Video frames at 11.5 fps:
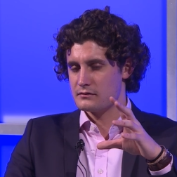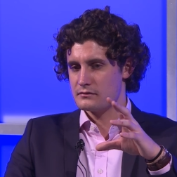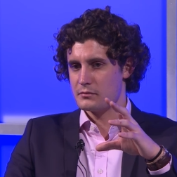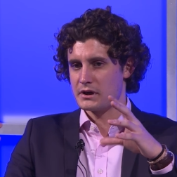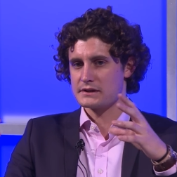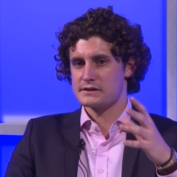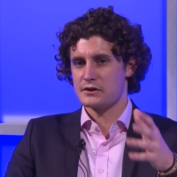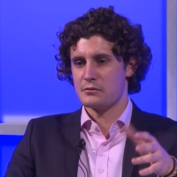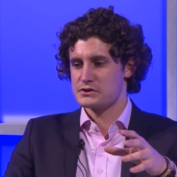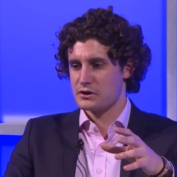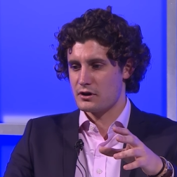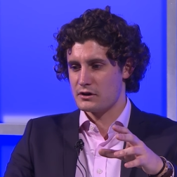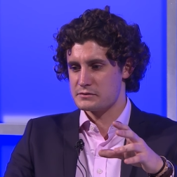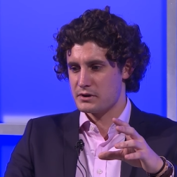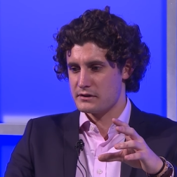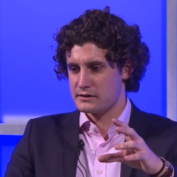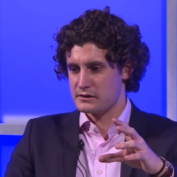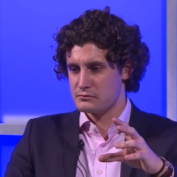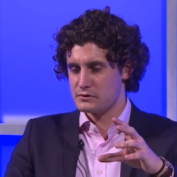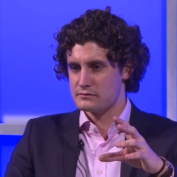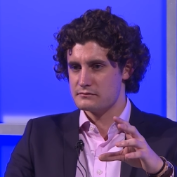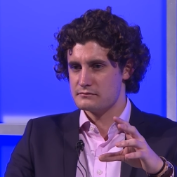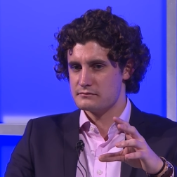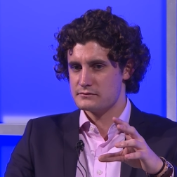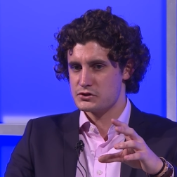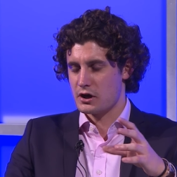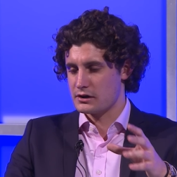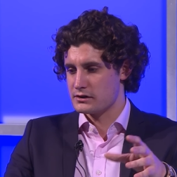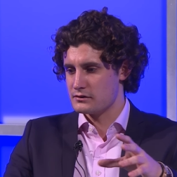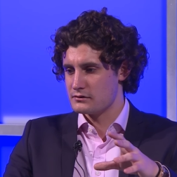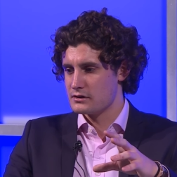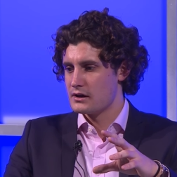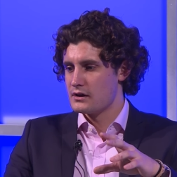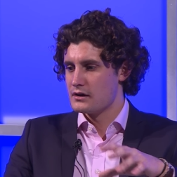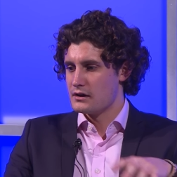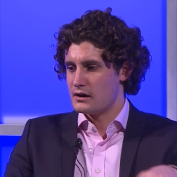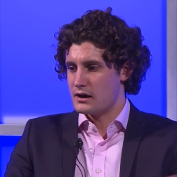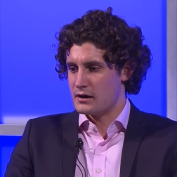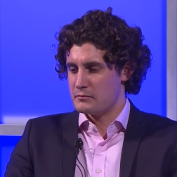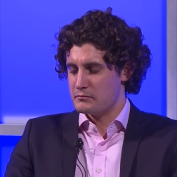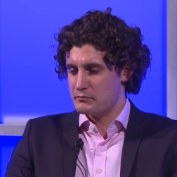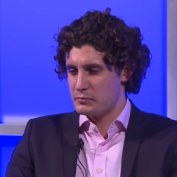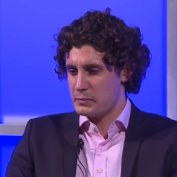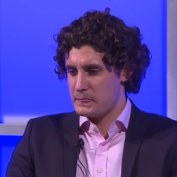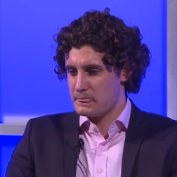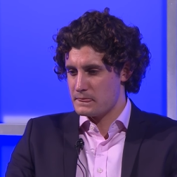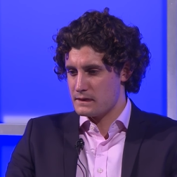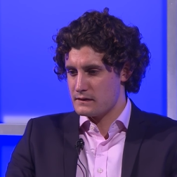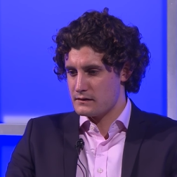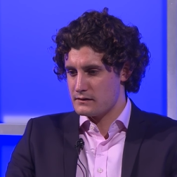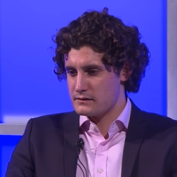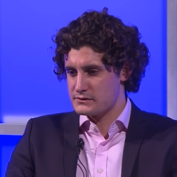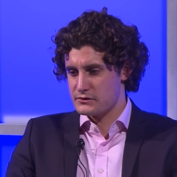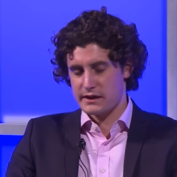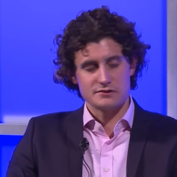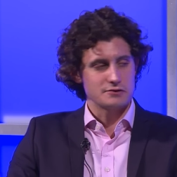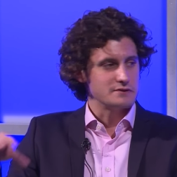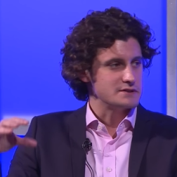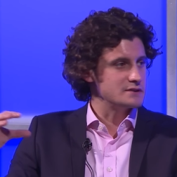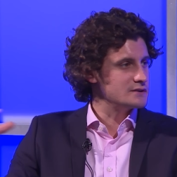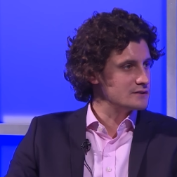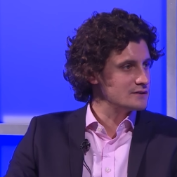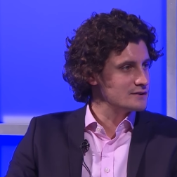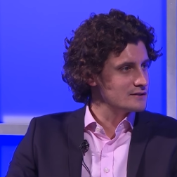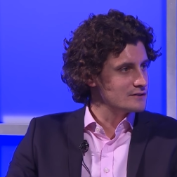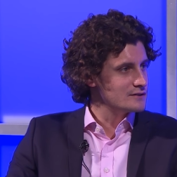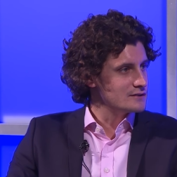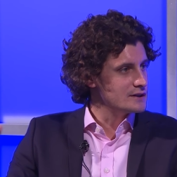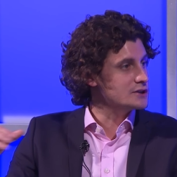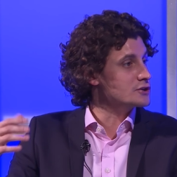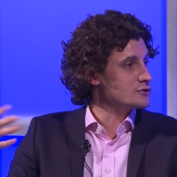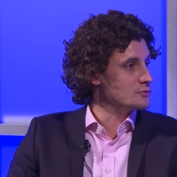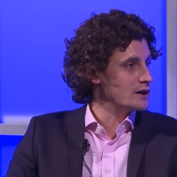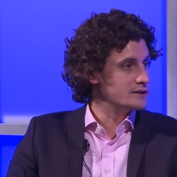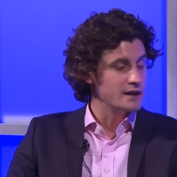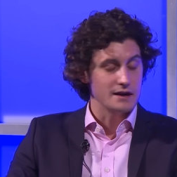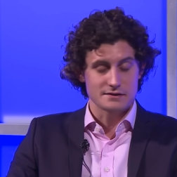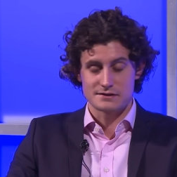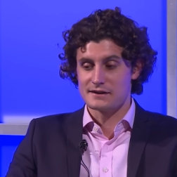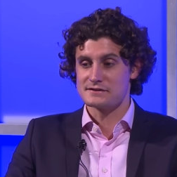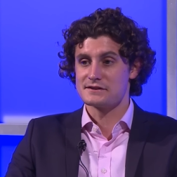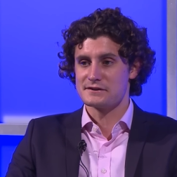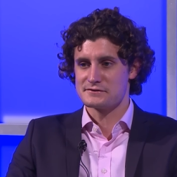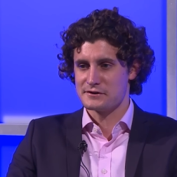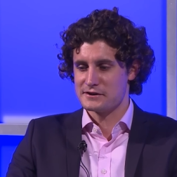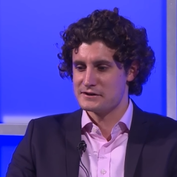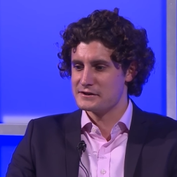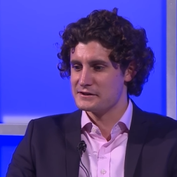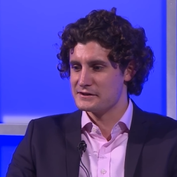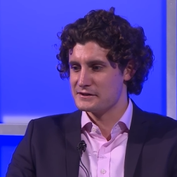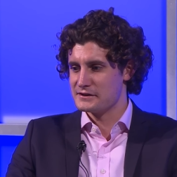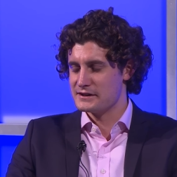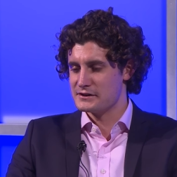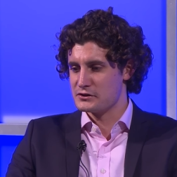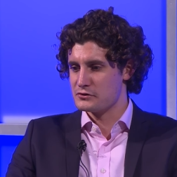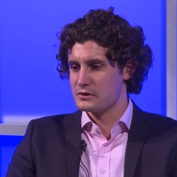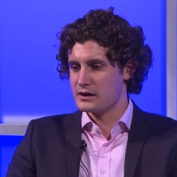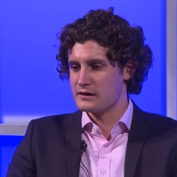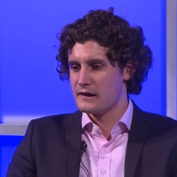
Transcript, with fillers: I'm not going to tell you how much it cost, but I think it would shock you. Um, in so the answer way. is in a good way. In a good way. Yes, yes, yes. Sorry, in a, in a good way.